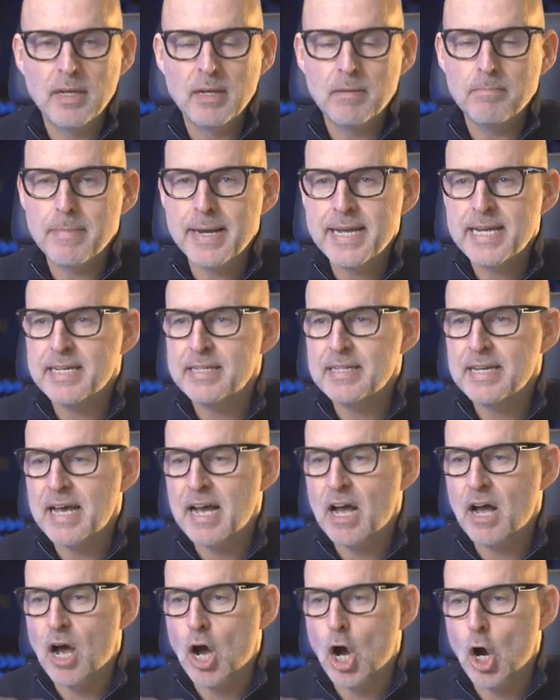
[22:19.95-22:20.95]
making that
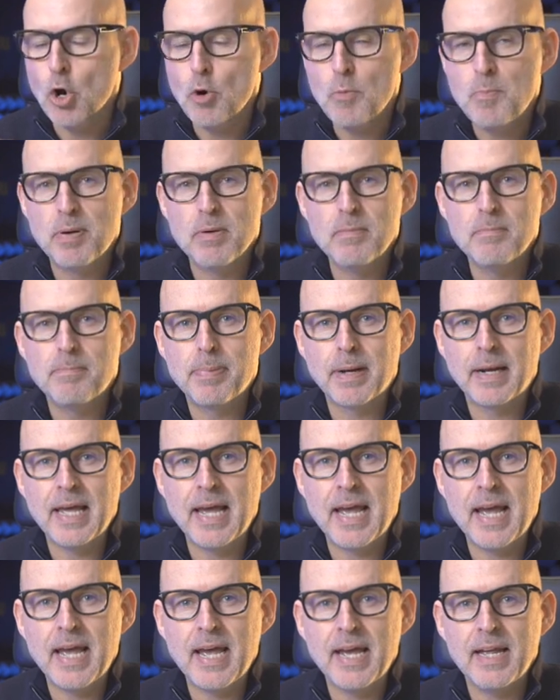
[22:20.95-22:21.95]
open
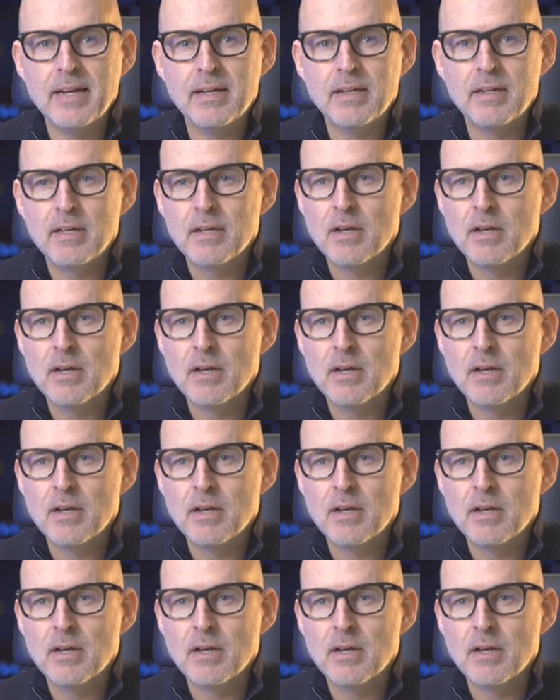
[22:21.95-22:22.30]
plan